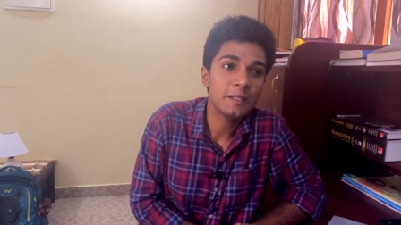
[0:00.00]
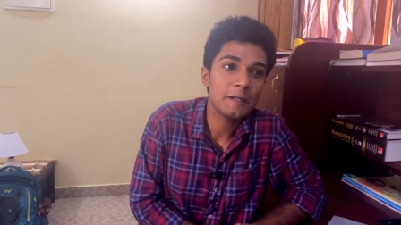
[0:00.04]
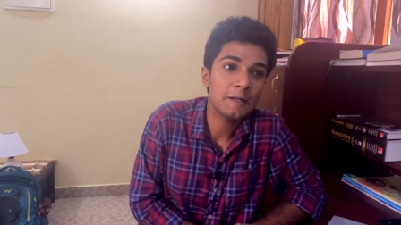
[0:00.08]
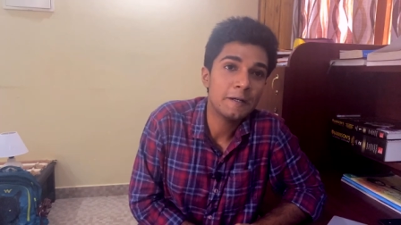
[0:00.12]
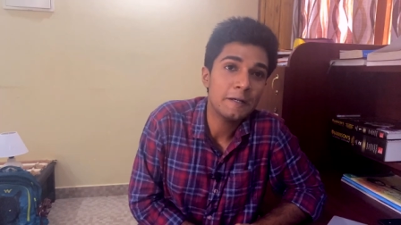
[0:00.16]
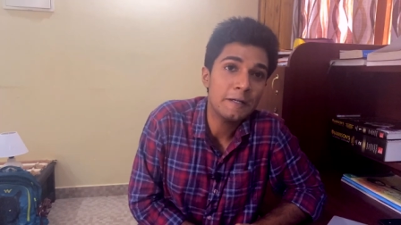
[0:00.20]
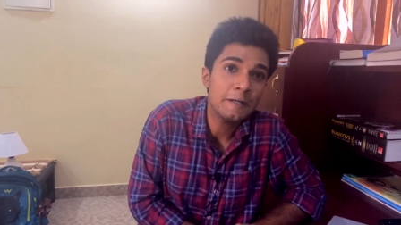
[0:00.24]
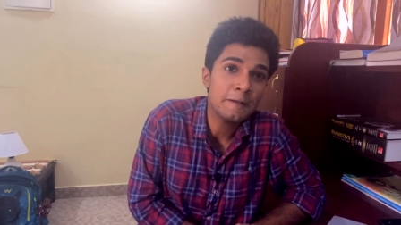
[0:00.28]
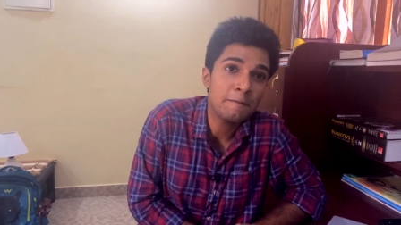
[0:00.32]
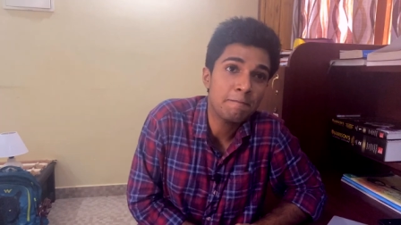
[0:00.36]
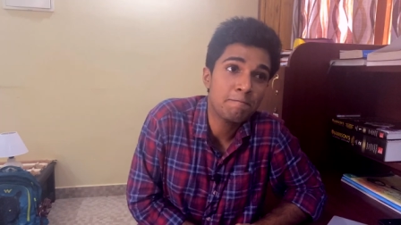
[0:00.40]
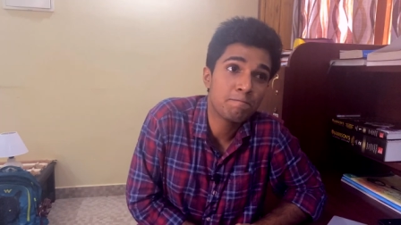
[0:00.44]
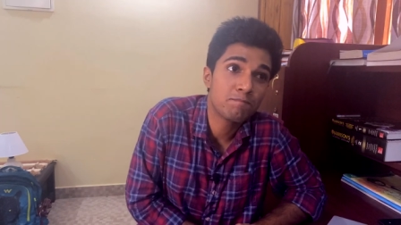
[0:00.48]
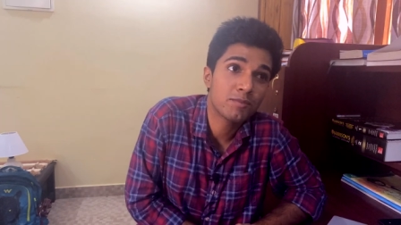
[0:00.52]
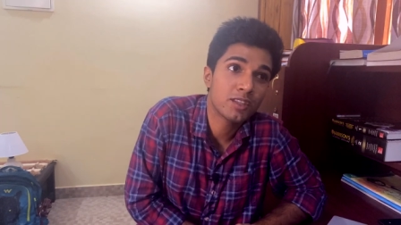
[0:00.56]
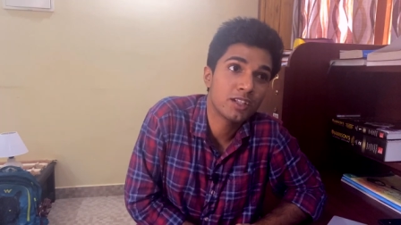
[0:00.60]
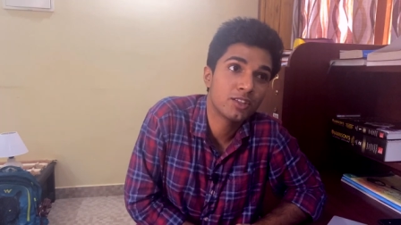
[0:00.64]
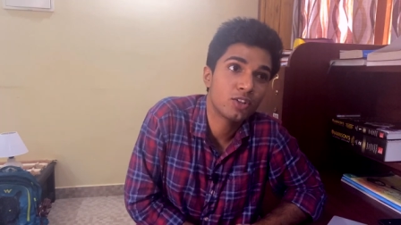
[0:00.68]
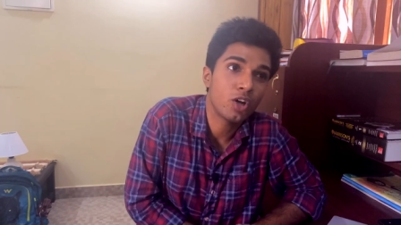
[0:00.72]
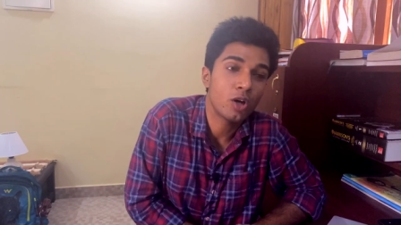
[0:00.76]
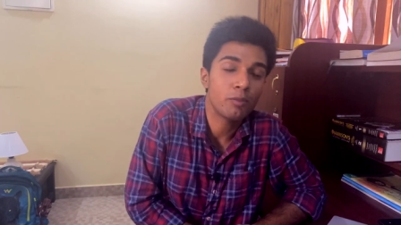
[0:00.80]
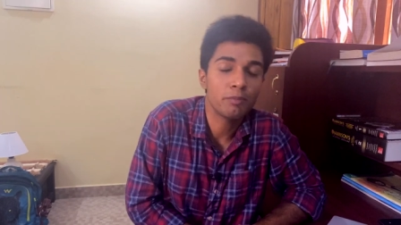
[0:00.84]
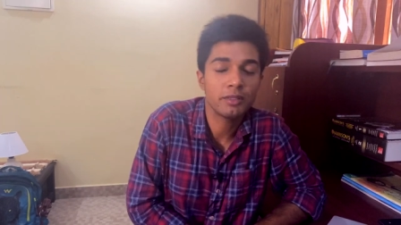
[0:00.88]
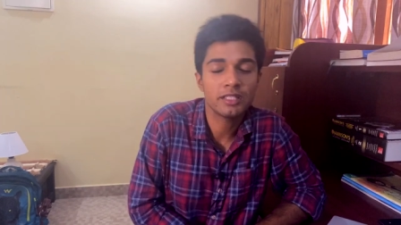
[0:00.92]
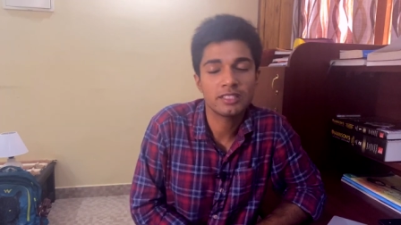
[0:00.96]
Um,
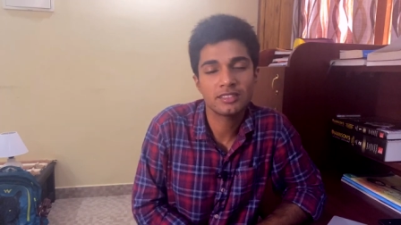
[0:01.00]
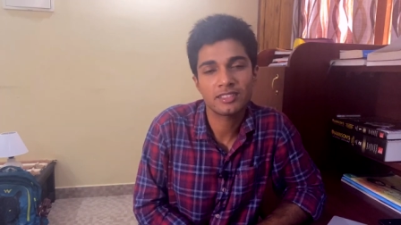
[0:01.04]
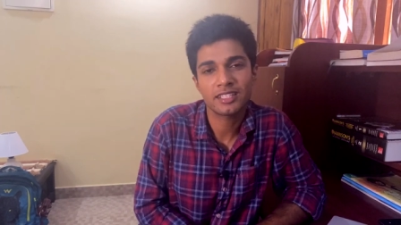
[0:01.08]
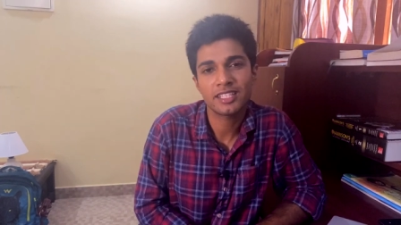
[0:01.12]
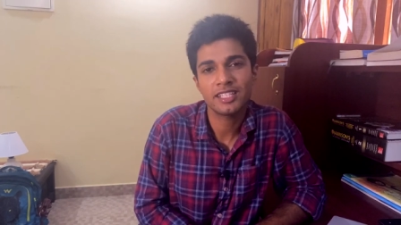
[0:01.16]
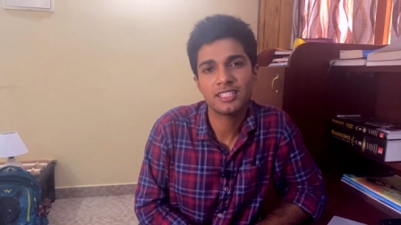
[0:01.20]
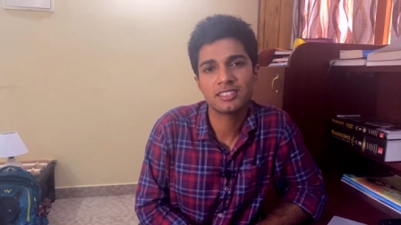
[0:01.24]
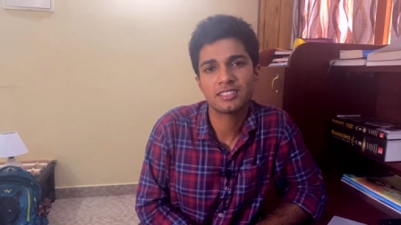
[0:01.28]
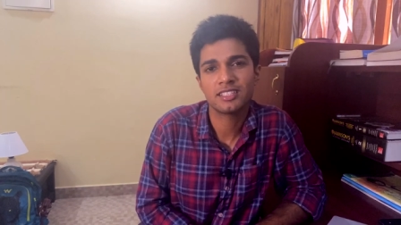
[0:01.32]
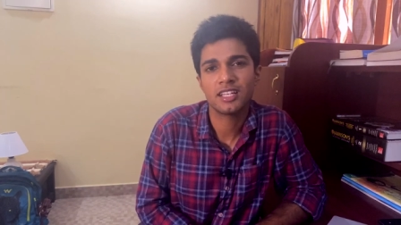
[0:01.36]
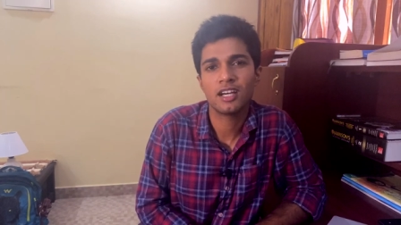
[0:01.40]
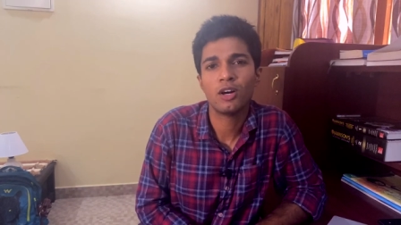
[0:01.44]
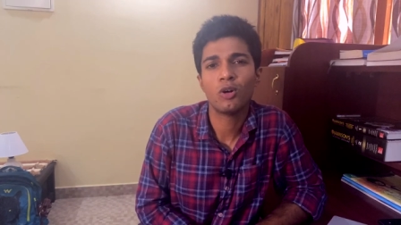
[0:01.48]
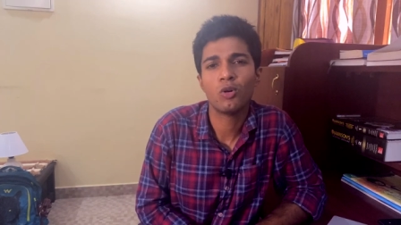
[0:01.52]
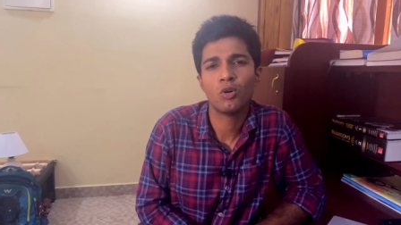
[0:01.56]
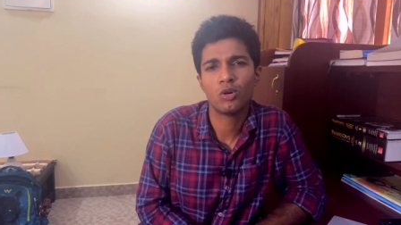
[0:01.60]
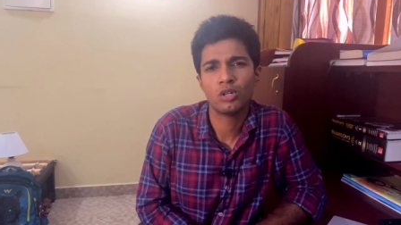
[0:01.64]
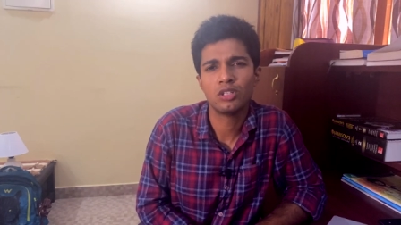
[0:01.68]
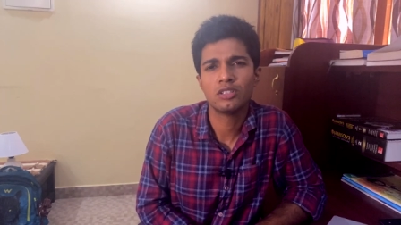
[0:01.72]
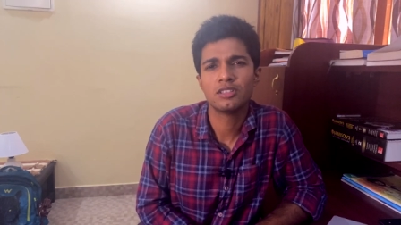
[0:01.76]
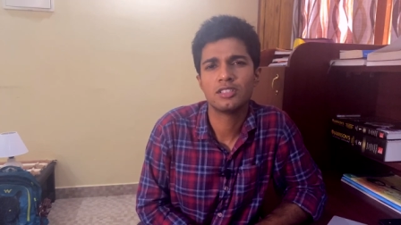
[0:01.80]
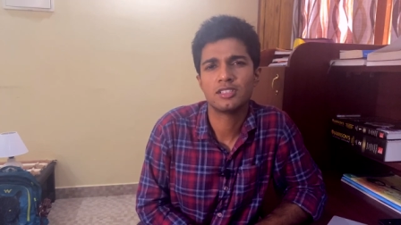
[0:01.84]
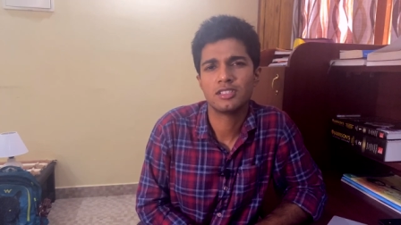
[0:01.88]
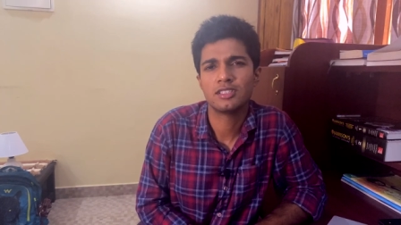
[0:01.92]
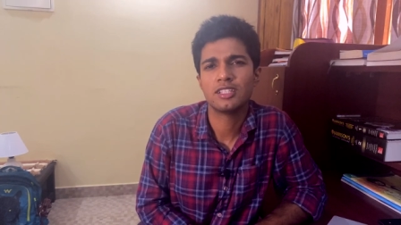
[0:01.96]
topic three is a whole
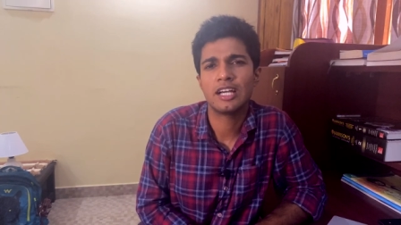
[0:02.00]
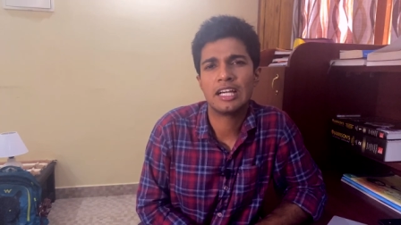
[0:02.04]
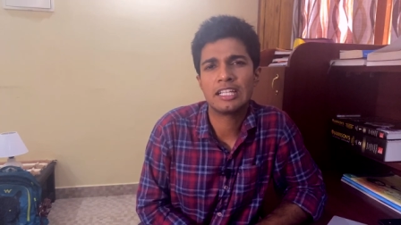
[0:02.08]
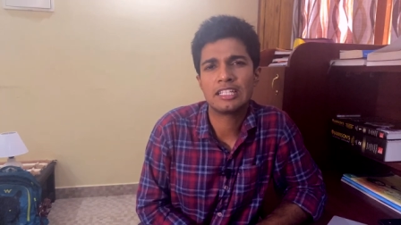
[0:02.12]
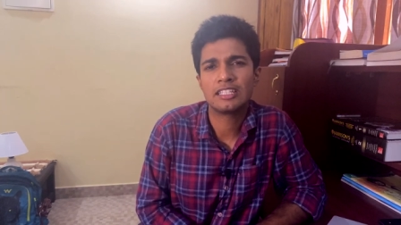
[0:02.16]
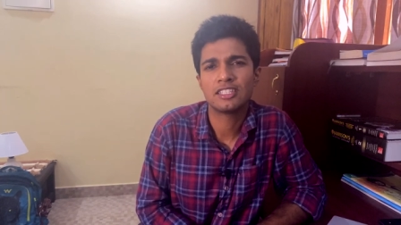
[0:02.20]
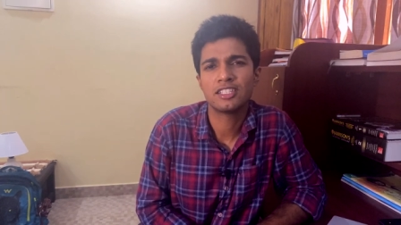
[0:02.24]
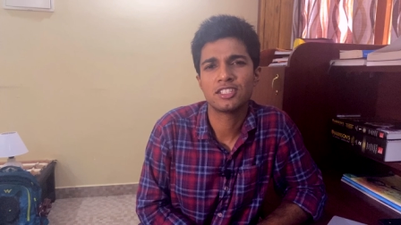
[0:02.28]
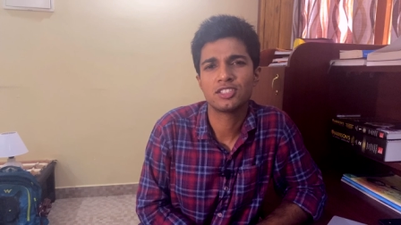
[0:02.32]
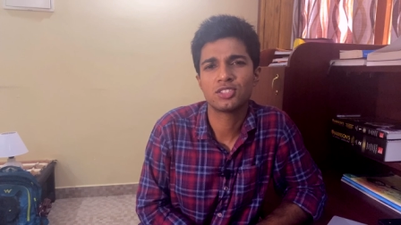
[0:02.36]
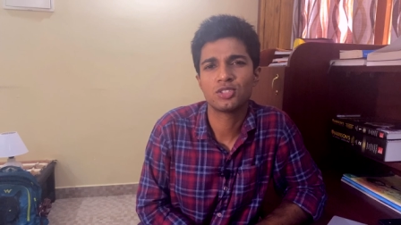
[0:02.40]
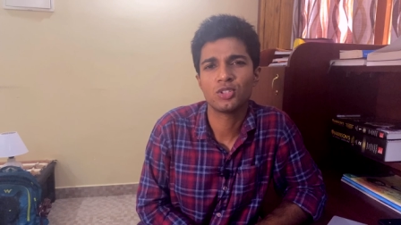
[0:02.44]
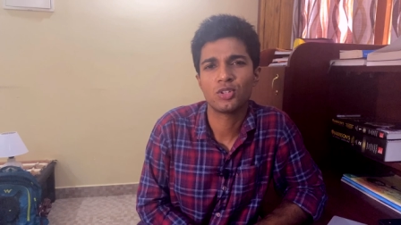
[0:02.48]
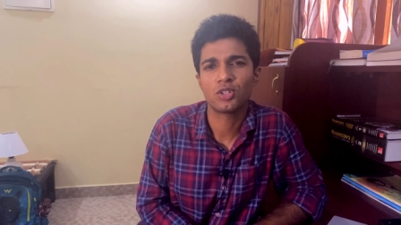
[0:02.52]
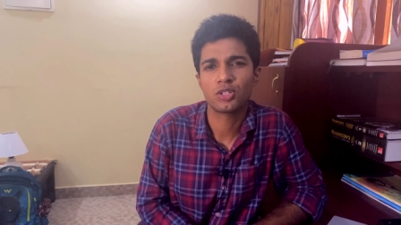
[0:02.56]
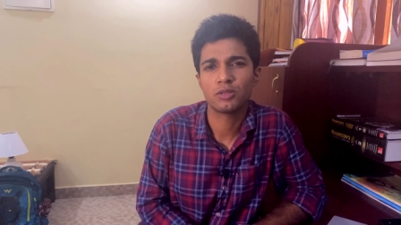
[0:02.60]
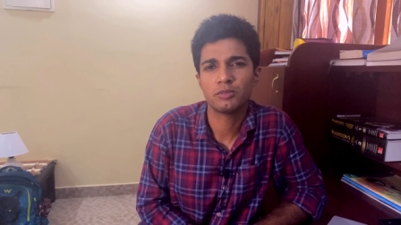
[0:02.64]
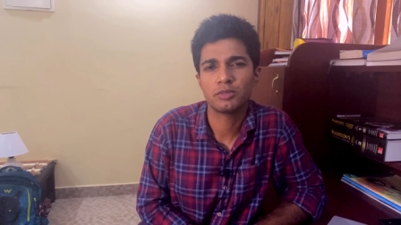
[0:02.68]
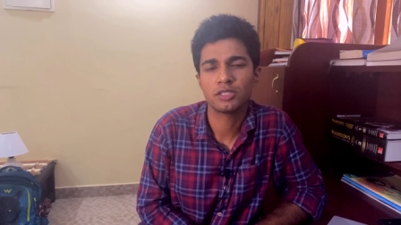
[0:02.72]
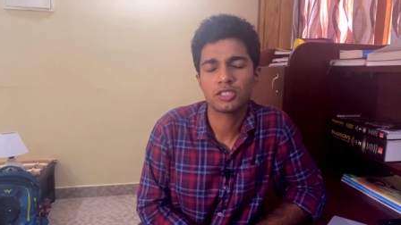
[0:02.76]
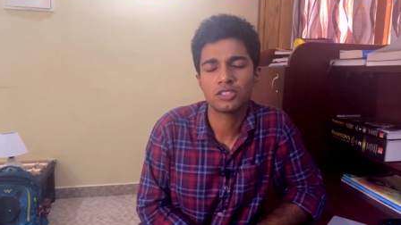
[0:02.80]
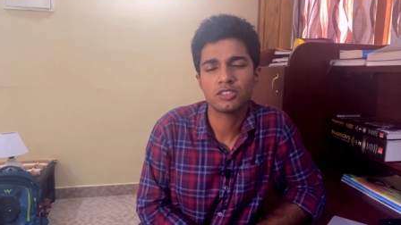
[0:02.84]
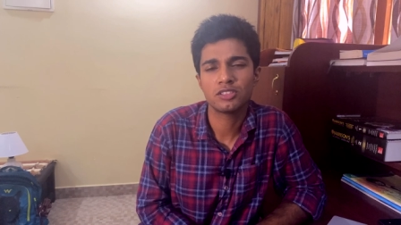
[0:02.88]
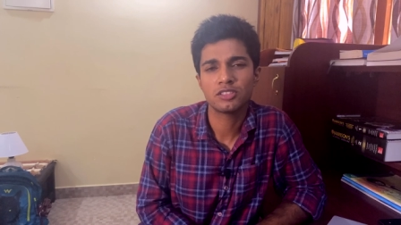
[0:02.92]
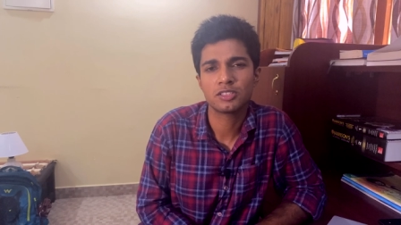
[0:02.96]
another story,
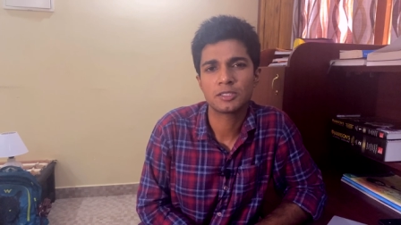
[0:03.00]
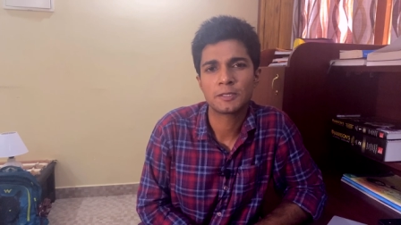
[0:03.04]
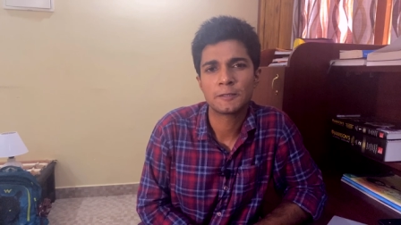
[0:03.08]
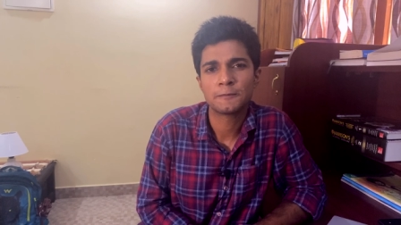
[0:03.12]
because